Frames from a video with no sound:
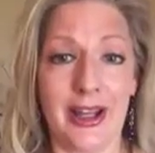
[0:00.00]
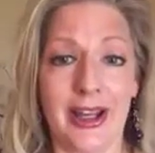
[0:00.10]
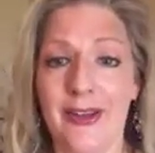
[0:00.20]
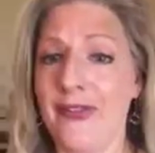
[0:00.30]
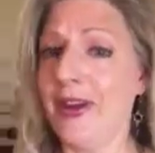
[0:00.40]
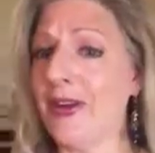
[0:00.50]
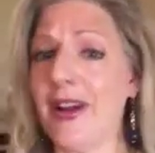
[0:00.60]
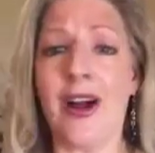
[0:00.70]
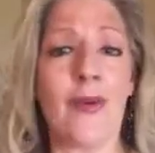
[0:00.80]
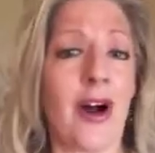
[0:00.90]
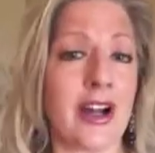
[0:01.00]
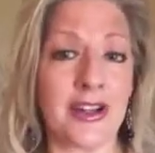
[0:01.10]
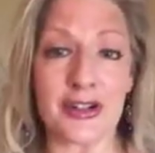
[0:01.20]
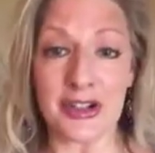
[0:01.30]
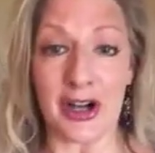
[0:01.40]
If you're not walking
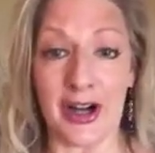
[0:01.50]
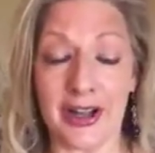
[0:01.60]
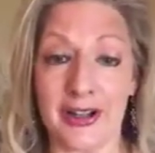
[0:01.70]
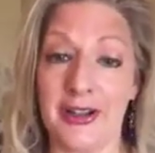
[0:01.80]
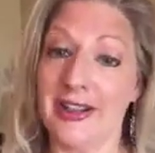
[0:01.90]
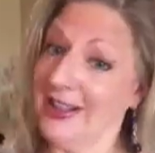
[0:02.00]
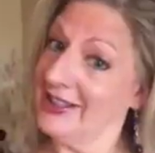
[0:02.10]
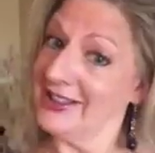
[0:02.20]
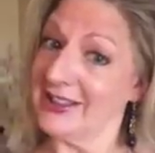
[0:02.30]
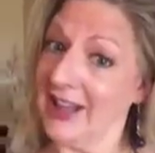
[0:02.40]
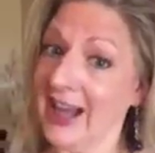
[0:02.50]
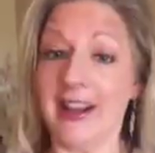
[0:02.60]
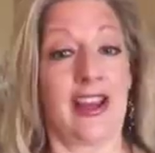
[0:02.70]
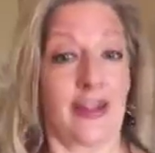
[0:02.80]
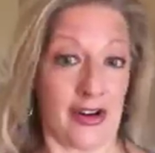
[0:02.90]
your talk, it's
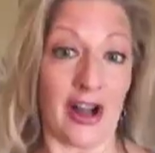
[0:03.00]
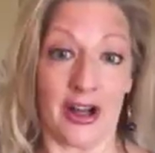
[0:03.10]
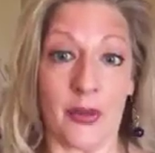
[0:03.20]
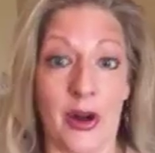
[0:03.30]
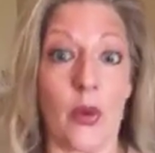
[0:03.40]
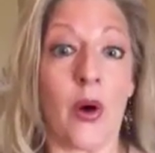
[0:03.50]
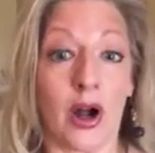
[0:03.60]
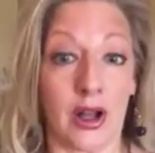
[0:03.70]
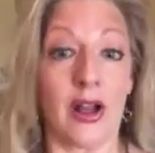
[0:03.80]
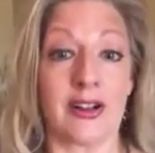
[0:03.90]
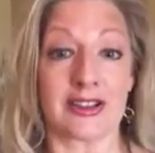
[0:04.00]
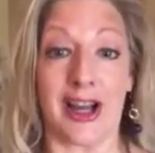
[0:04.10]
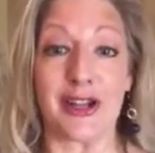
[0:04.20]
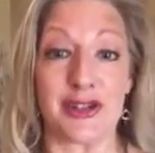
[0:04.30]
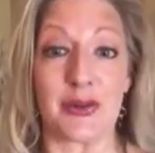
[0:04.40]
likely they're not going to want to walk
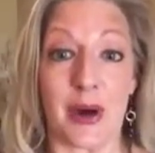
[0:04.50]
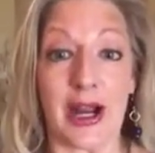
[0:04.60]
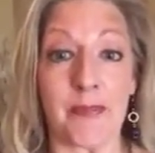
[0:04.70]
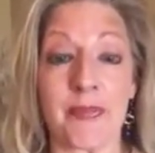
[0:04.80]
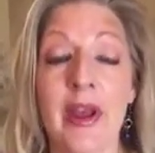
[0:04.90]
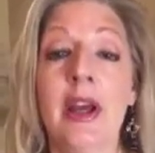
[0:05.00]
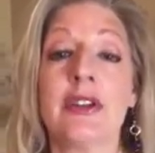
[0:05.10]
alongside you, right?